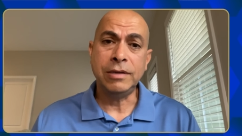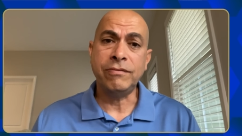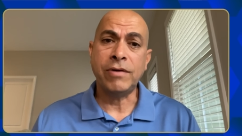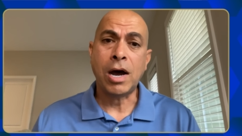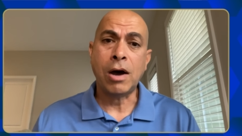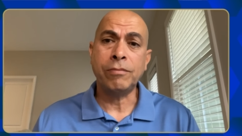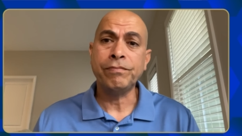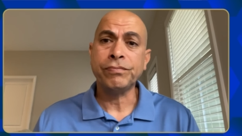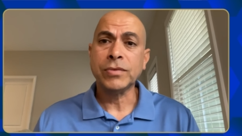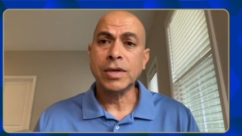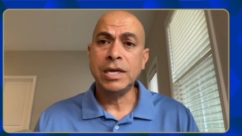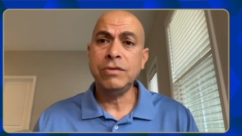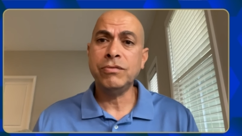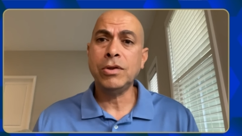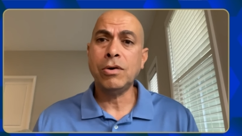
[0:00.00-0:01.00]
eval,
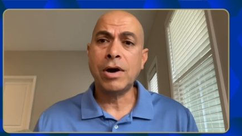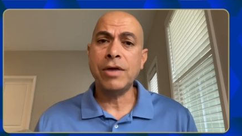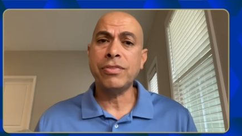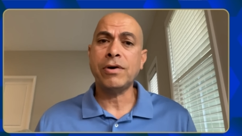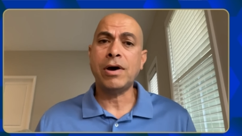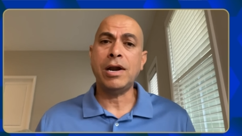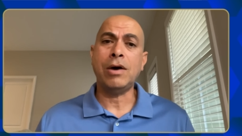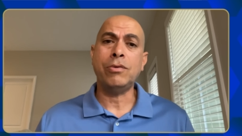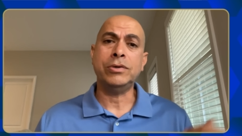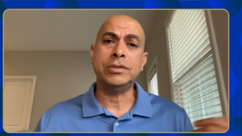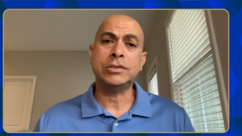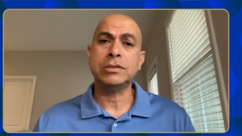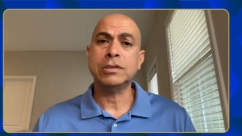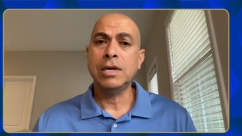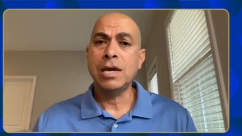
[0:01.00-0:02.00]
even though I thought I
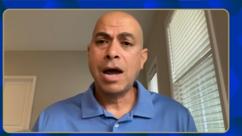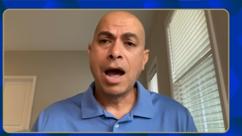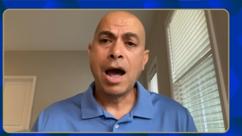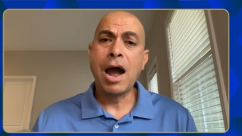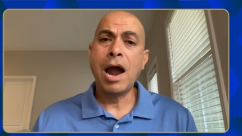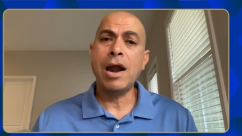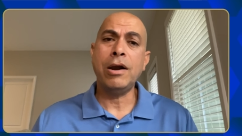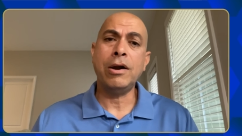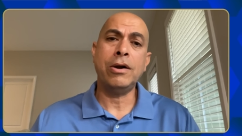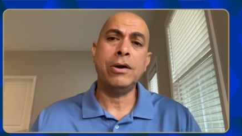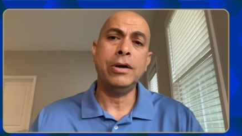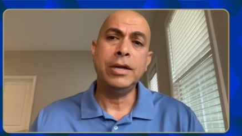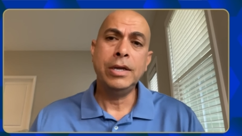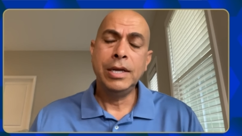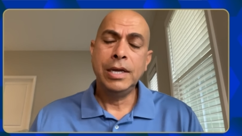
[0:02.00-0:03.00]
was
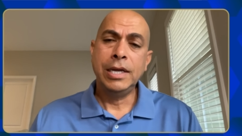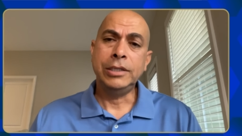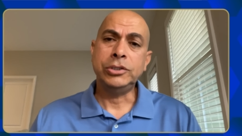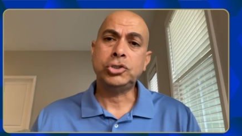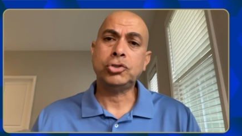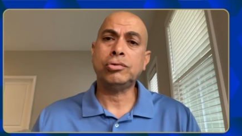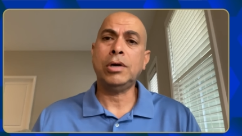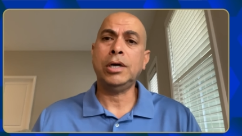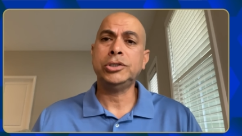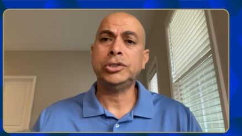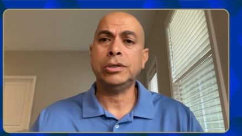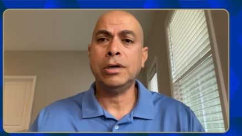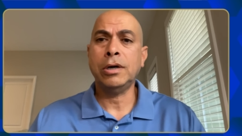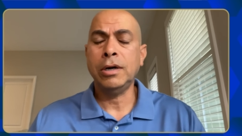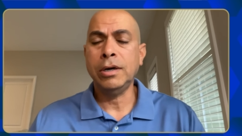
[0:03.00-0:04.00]
higher in
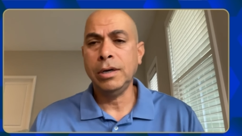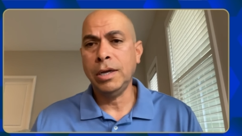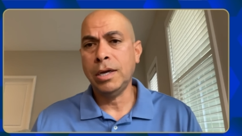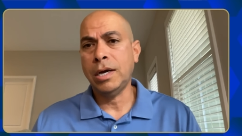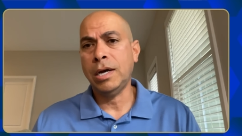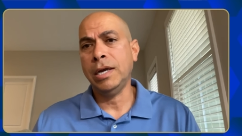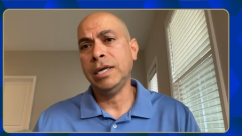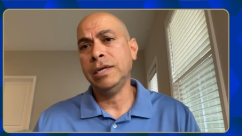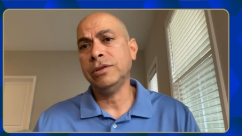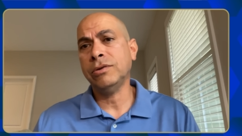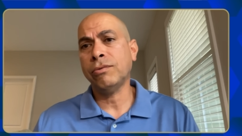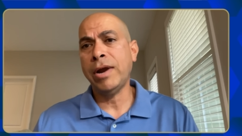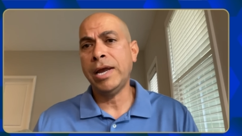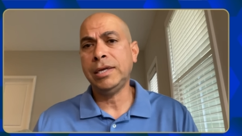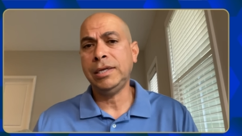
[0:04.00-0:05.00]
structure in the
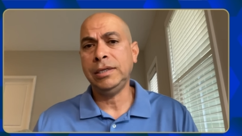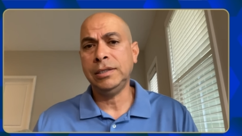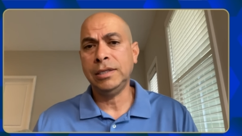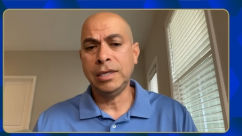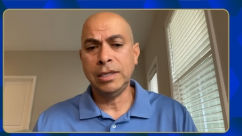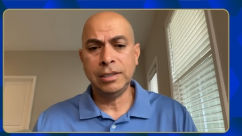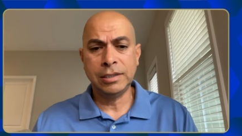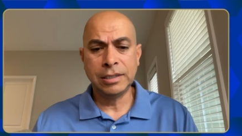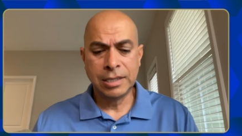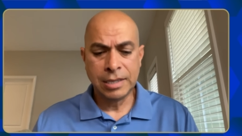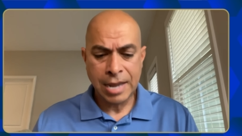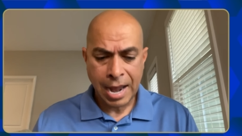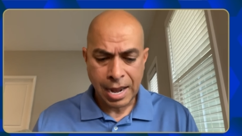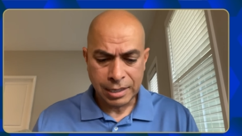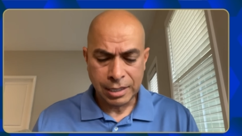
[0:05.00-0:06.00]
ranking than
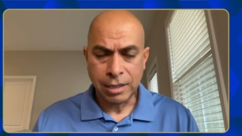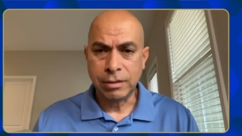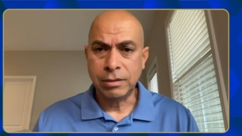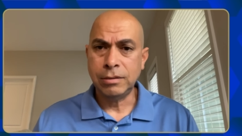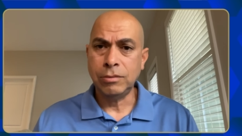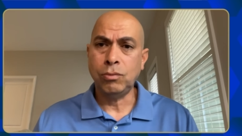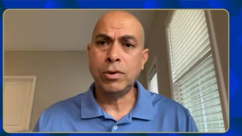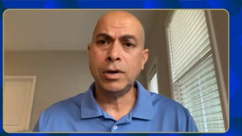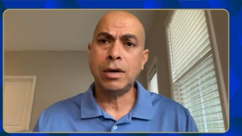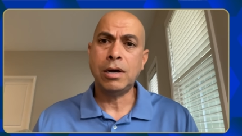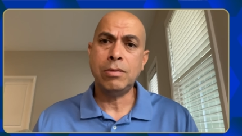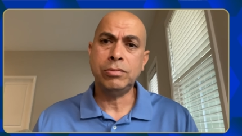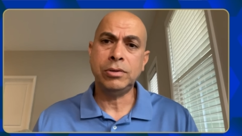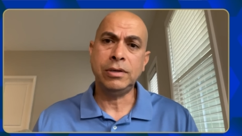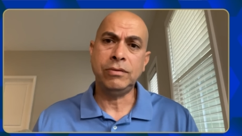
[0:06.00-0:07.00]
that. And what a
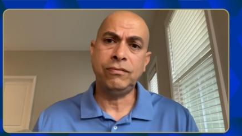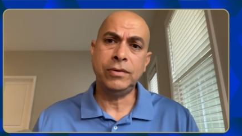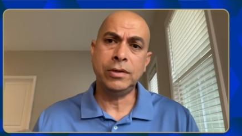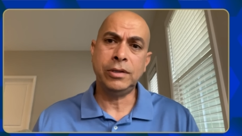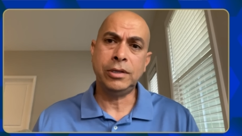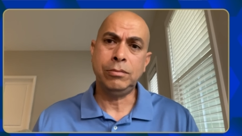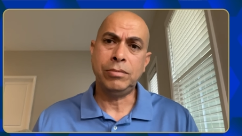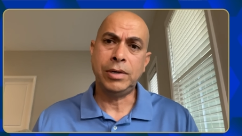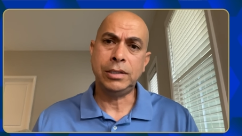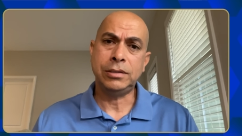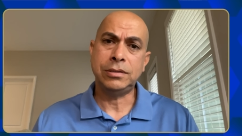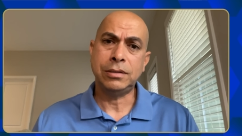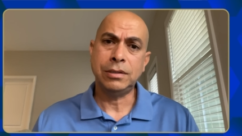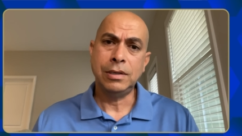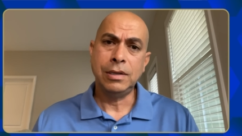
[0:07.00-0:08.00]
humbling feeling.
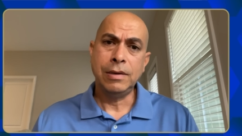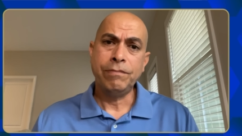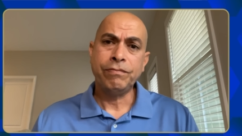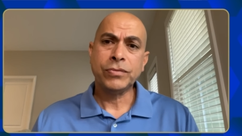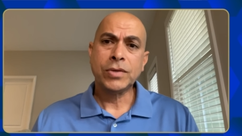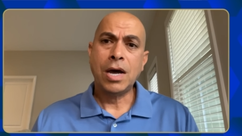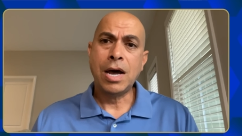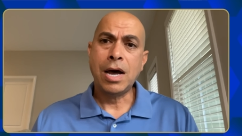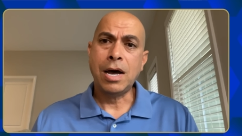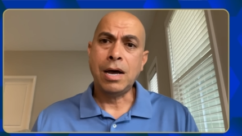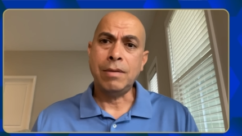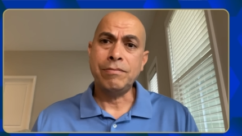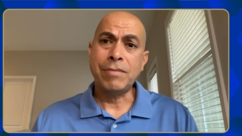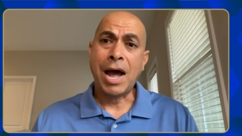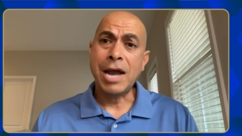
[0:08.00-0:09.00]
But
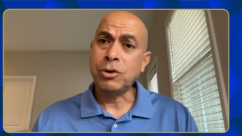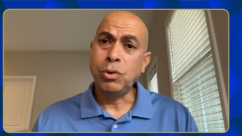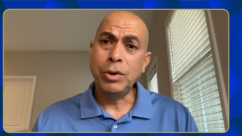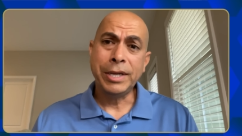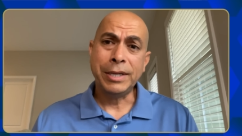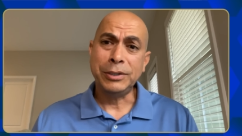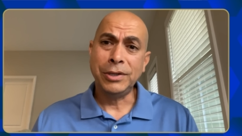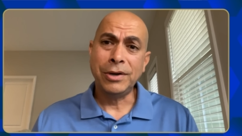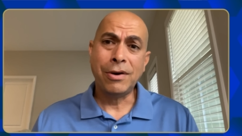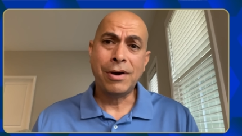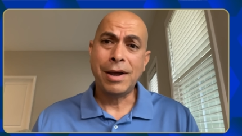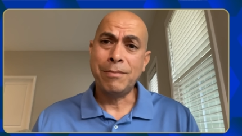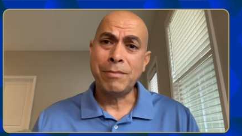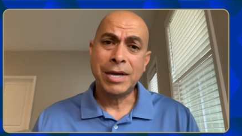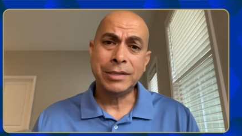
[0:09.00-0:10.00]
I quit. You know,
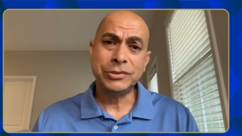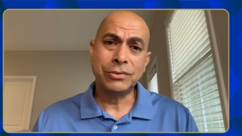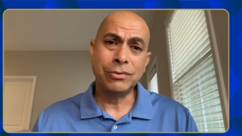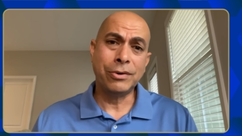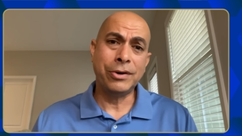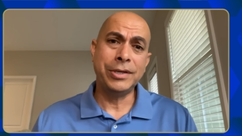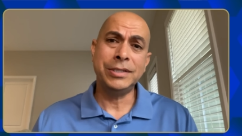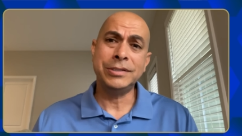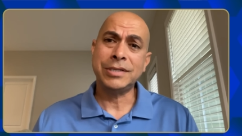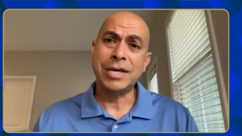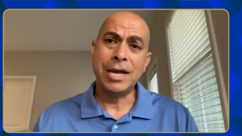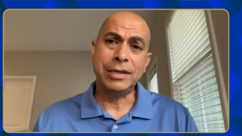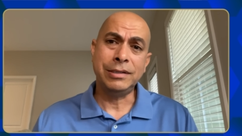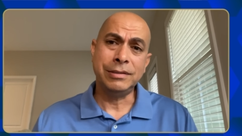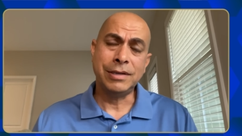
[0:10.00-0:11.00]
my story is
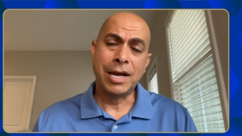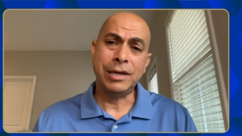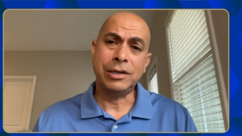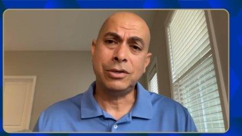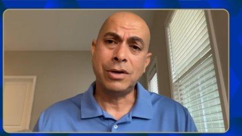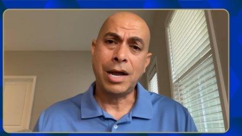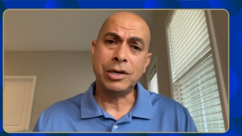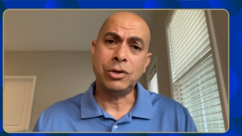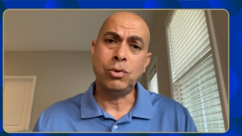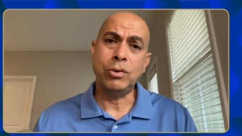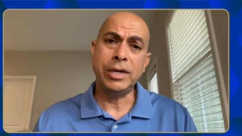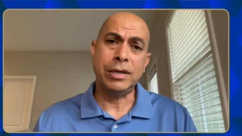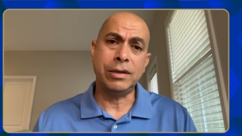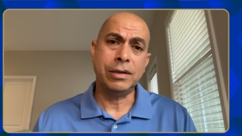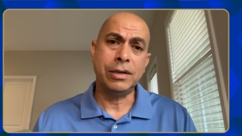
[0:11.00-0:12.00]
I
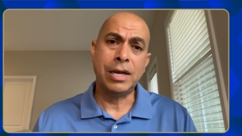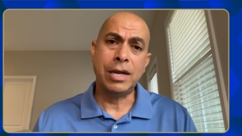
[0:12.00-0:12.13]
quit.